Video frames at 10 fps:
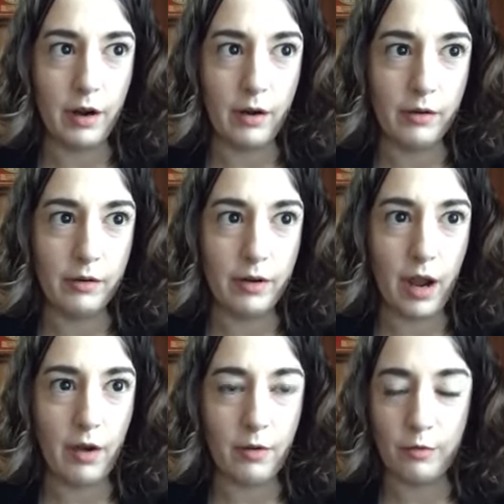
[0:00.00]
are
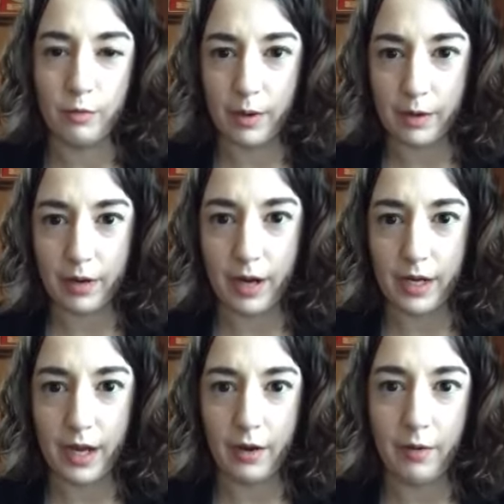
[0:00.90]
out of work right
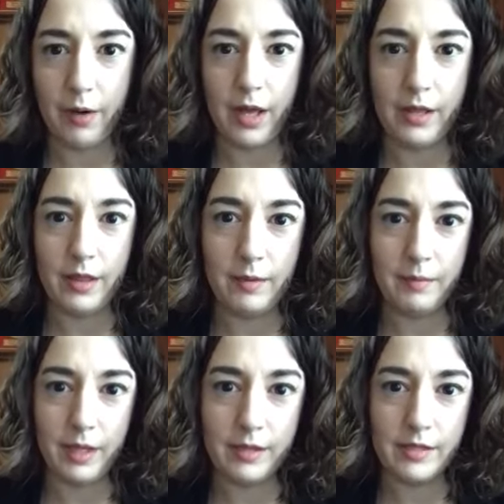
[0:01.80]
now, and that
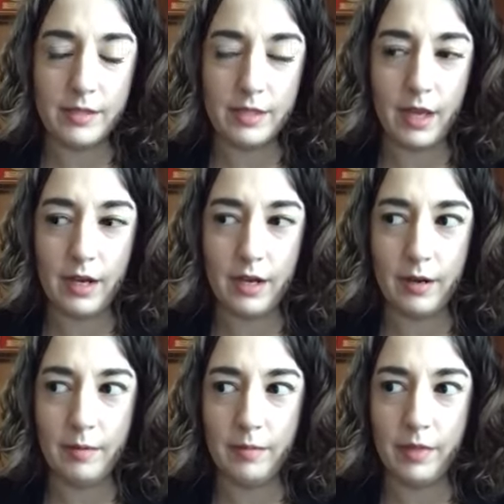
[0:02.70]
means that
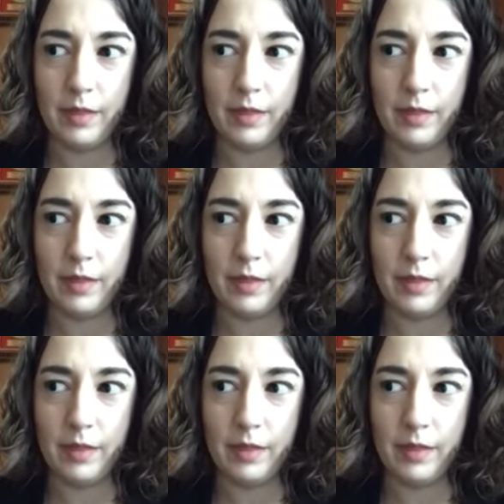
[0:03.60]
um,